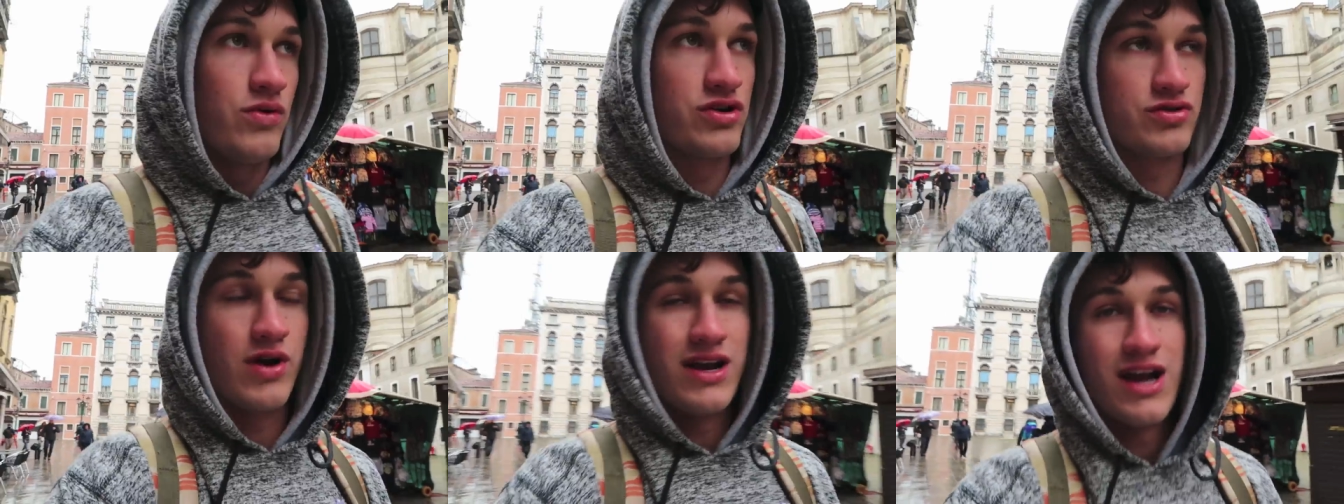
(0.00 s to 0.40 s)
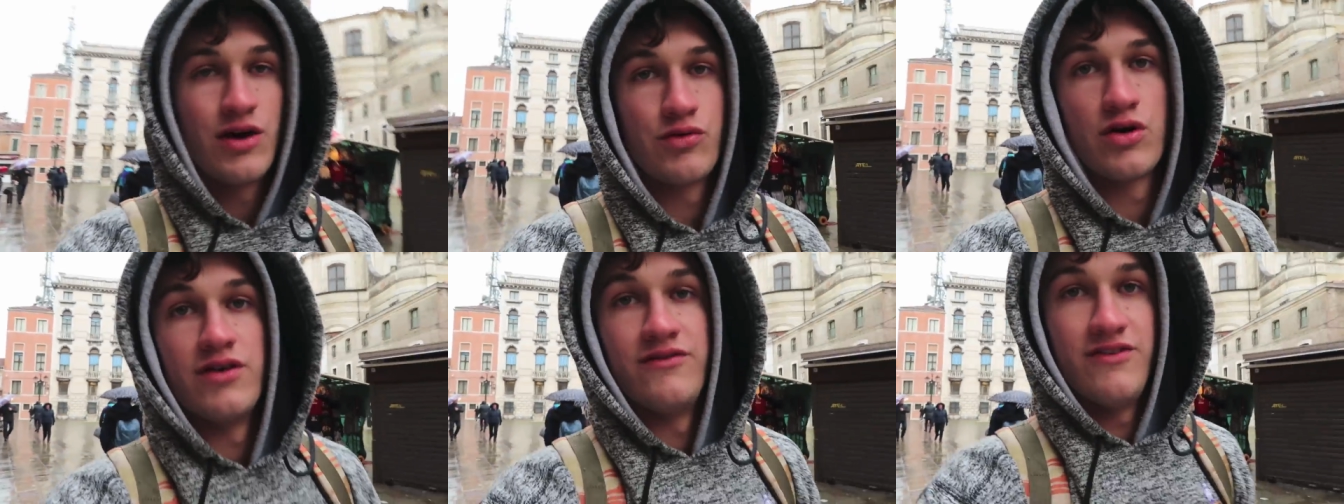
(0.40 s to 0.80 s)
which right
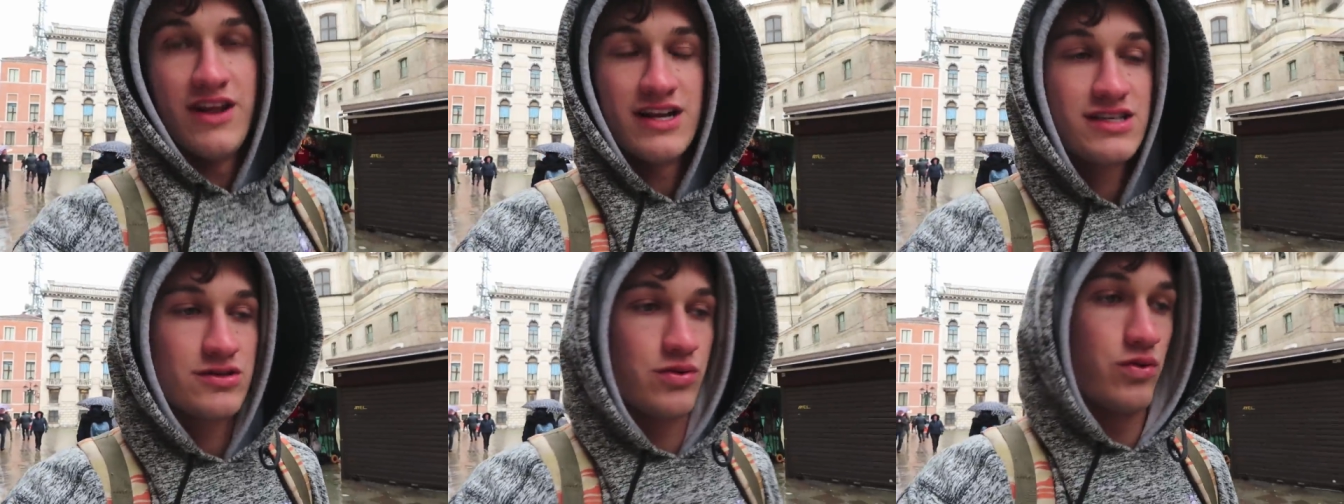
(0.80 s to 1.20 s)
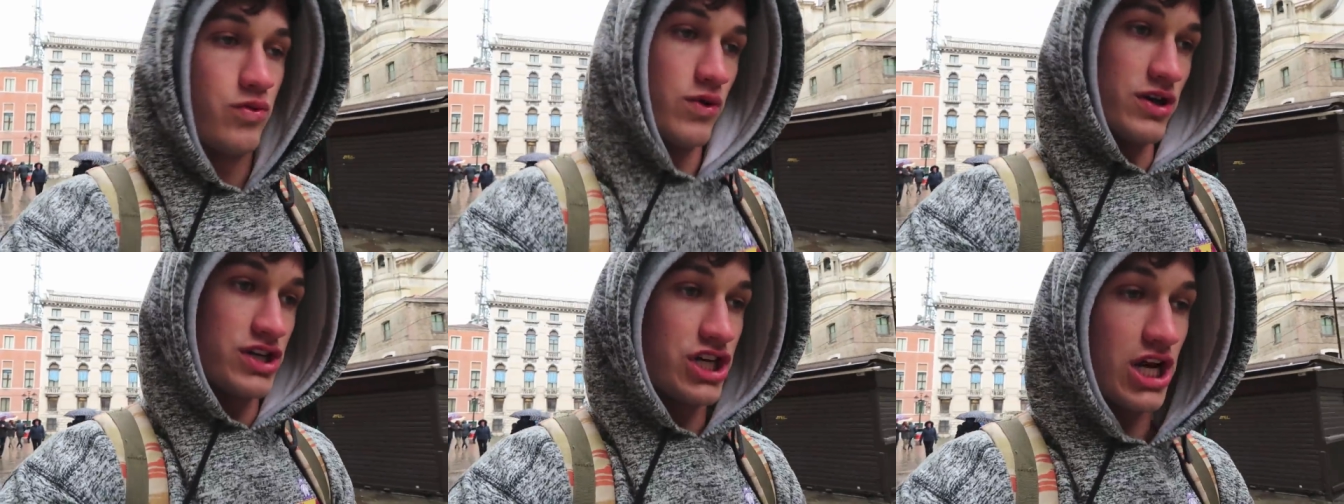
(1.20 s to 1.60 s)
now we're in Venice,
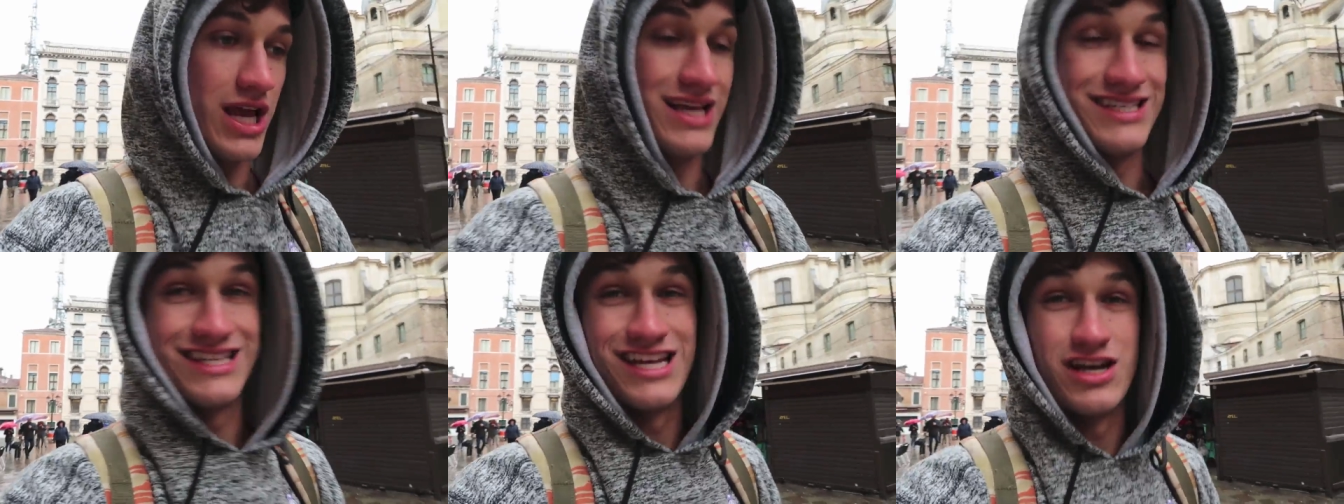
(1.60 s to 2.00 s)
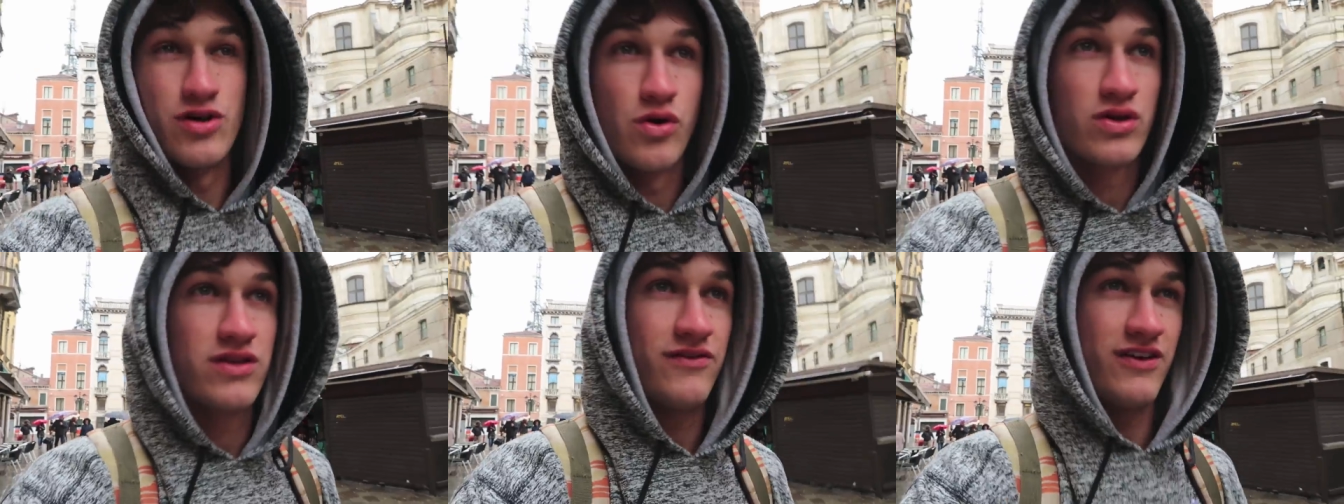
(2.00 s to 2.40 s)
which is the
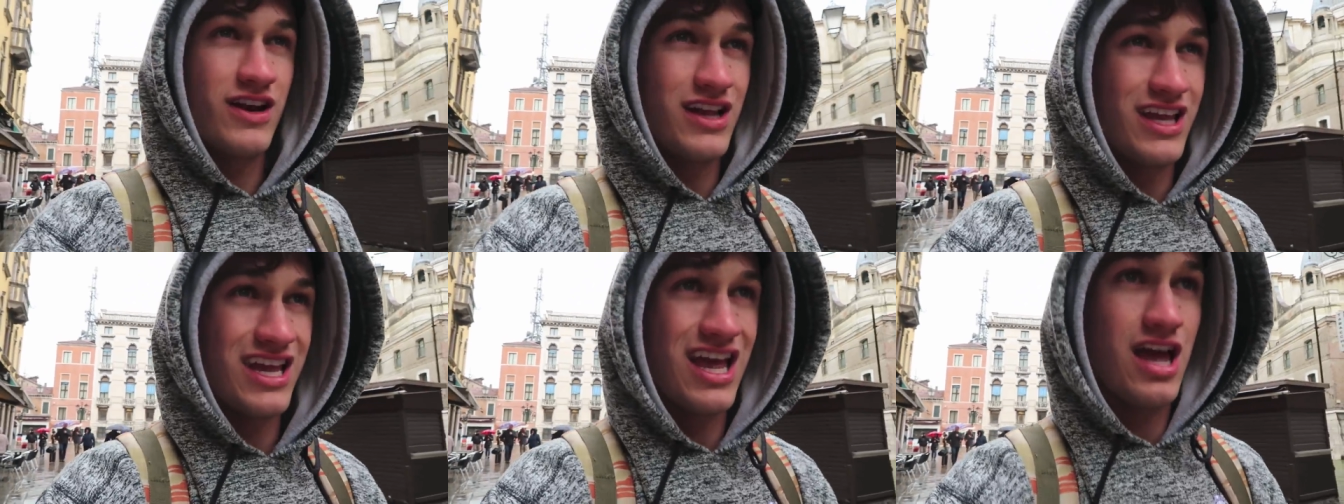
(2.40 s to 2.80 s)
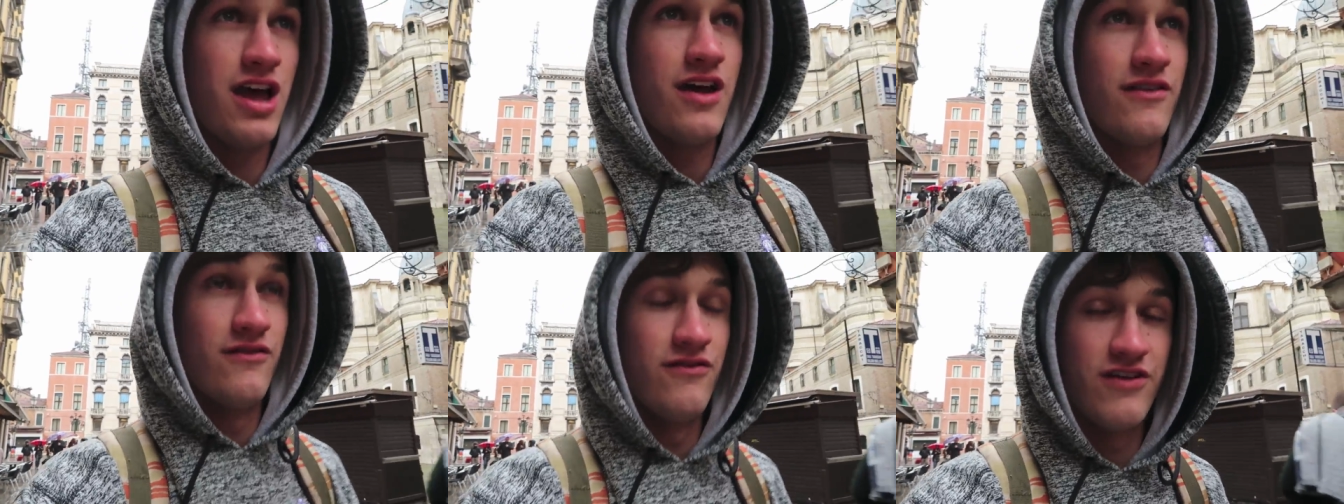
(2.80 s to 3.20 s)
north of Italy,
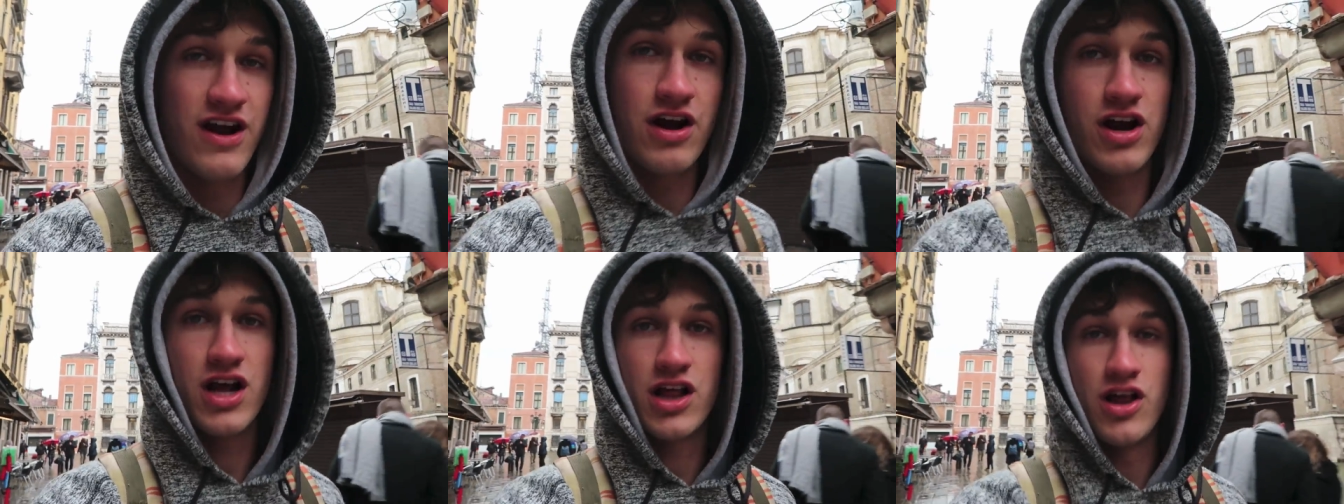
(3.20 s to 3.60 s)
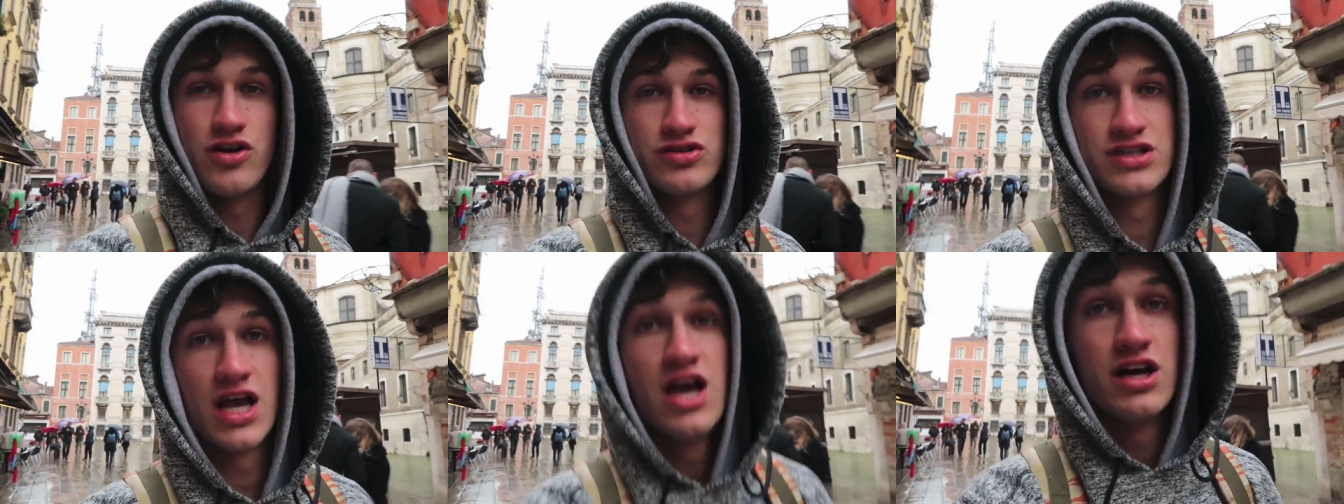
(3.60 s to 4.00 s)
very
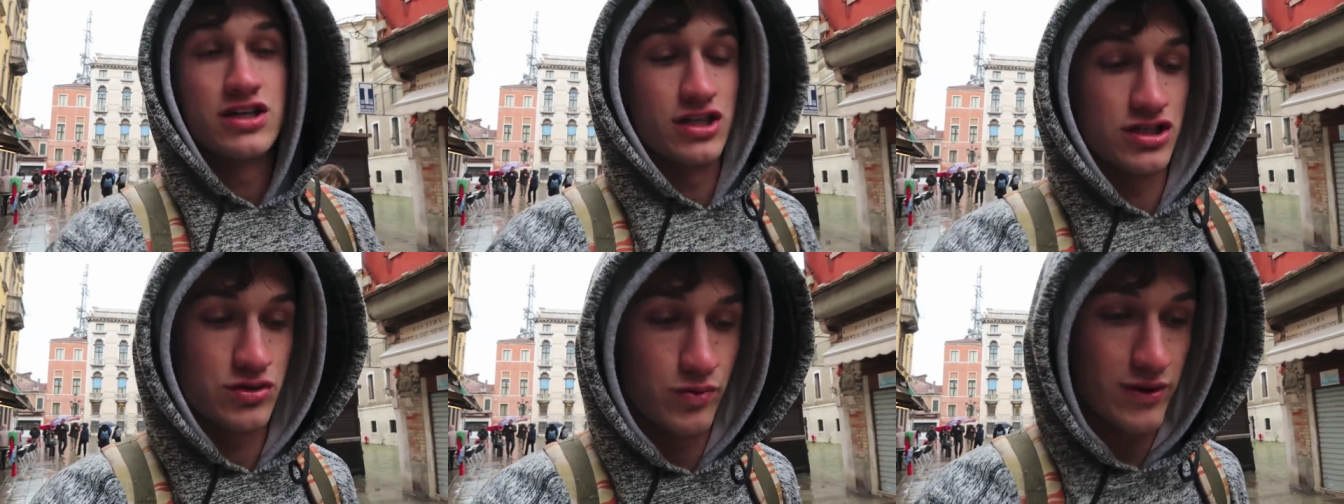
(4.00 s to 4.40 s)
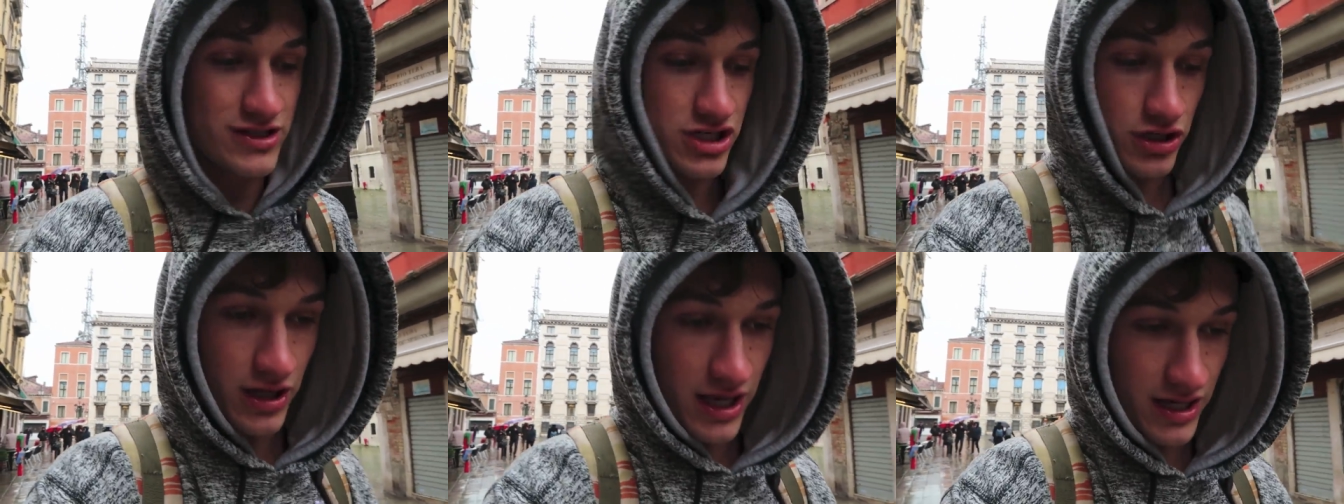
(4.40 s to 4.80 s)
close to
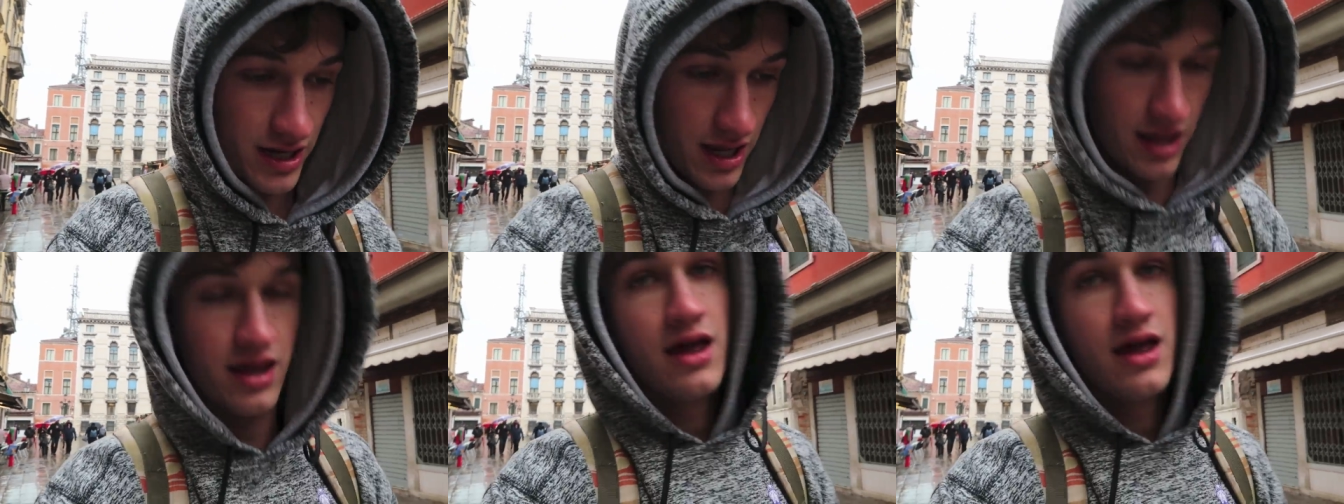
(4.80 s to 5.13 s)
Switzerland.